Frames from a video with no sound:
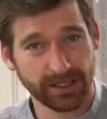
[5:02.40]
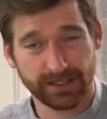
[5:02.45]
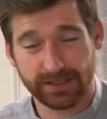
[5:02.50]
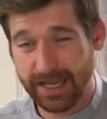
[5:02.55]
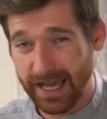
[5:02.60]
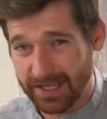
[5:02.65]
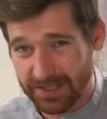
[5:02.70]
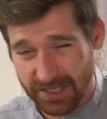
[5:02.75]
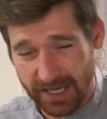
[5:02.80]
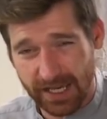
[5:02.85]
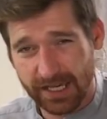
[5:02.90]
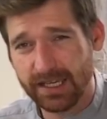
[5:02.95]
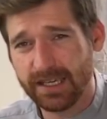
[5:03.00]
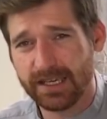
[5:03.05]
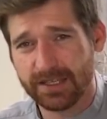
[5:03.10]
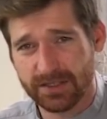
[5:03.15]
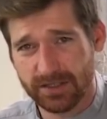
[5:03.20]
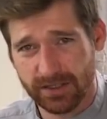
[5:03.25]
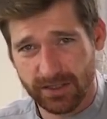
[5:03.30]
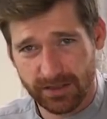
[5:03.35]
like Gasquet. He
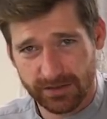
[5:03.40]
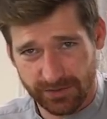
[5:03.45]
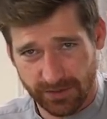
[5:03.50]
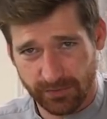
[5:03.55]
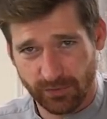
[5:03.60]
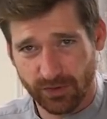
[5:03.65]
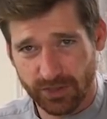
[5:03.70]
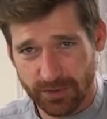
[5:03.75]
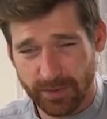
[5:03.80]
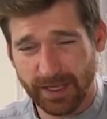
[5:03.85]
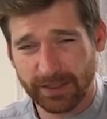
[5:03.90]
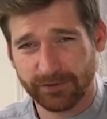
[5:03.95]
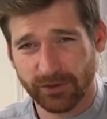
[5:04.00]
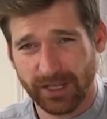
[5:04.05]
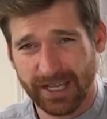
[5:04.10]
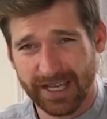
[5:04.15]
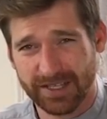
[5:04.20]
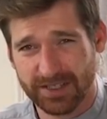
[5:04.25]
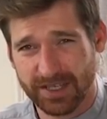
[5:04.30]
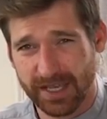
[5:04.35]
has some respect for
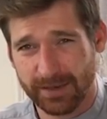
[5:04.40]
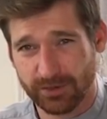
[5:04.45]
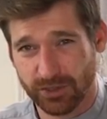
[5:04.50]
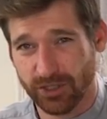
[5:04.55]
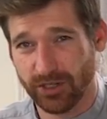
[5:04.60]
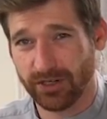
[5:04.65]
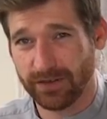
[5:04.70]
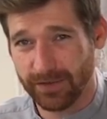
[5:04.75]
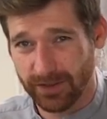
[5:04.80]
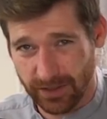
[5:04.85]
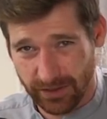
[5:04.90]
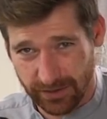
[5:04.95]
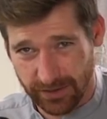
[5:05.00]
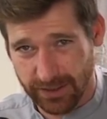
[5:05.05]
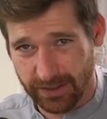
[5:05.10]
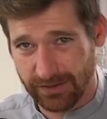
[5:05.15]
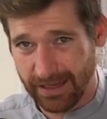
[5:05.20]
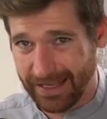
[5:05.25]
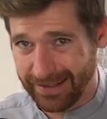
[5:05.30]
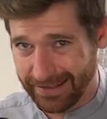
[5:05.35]
Gasquet, I'm sure, even though
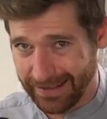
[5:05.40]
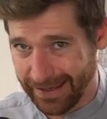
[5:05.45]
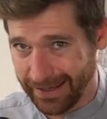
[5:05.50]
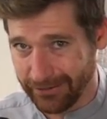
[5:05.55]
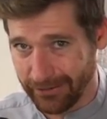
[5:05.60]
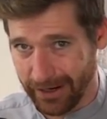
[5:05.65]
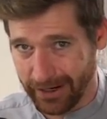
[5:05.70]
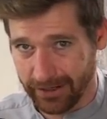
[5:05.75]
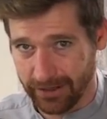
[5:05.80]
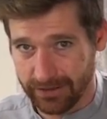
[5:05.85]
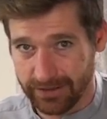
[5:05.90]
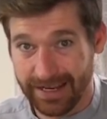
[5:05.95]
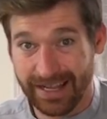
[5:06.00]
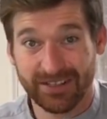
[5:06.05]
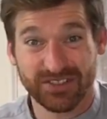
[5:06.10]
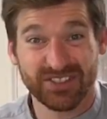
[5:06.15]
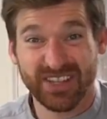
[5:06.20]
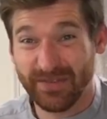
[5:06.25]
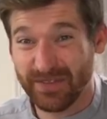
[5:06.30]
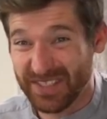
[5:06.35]
the head-to-head record, now
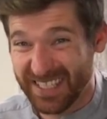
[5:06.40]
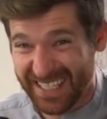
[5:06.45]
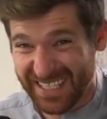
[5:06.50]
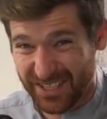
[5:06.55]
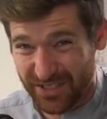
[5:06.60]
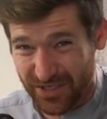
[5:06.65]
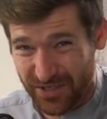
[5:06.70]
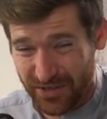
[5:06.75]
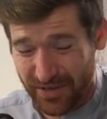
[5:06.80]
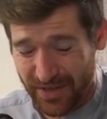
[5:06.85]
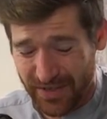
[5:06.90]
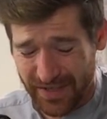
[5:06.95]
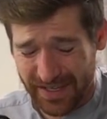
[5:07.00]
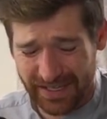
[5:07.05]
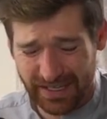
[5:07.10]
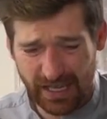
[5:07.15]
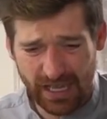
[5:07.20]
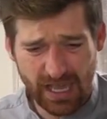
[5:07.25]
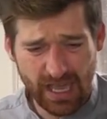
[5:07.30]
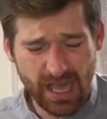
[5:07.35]
17-2, I
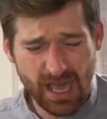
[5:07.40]
think.